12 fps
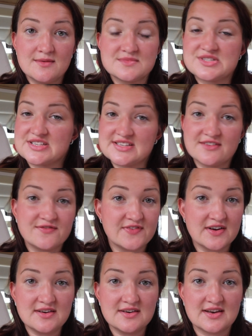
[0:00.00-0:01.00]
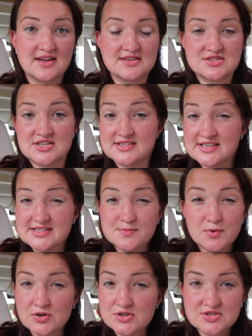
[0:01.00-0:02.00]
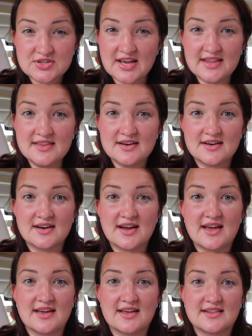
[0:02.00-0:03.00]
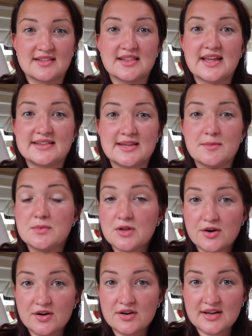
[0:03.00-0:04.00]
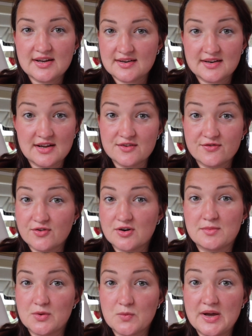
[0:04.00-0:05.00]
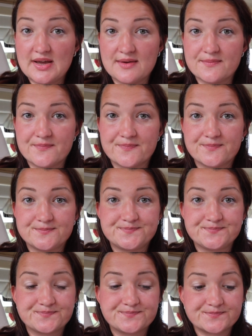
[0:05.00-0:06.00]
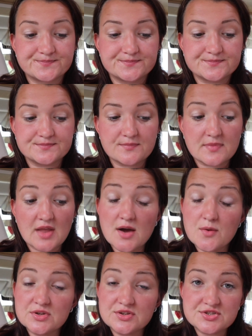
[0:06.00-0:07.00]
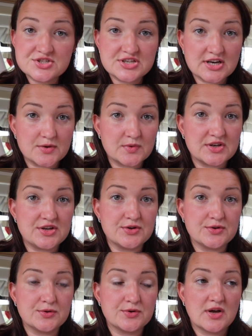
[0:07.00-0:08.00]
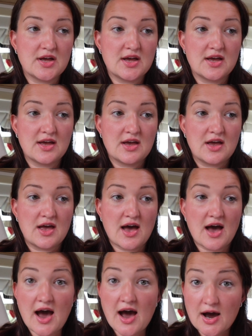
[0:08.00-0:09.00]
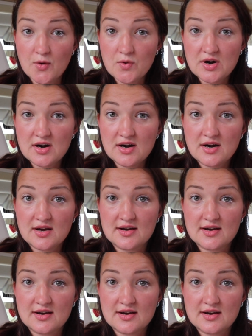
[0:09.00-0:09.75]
just have fun and just explore together and let them learn in an informal way. I want to share with you our